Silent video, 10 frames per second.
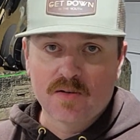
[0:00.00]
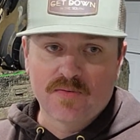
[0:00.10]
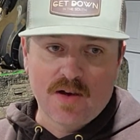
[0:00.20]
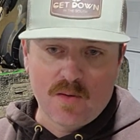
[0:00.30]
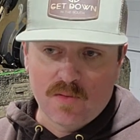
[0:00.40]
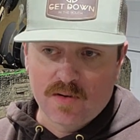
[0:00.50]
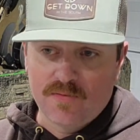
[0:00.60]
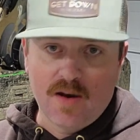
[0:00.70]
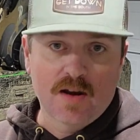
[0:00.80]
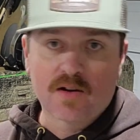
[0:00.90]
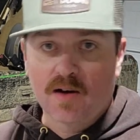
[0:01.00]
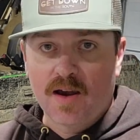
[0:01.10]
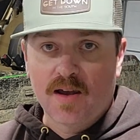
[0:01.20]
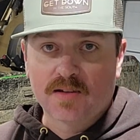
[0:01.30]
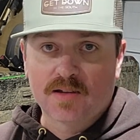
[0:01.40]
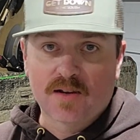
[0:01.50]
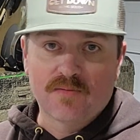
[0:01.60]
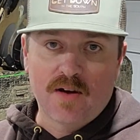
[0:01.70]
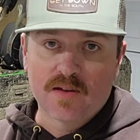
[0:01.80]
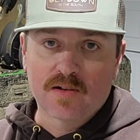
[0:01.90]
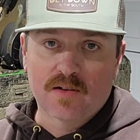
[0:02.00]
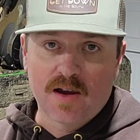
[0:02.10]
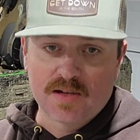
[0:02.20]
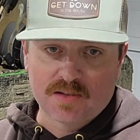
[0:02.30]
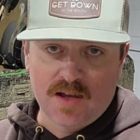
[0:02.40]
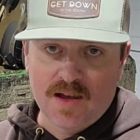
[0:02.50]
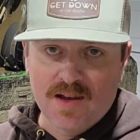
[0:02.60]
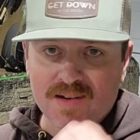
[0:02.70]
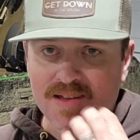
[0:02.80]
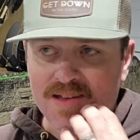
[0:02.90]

If I want to follow grass, I can follow the grass line.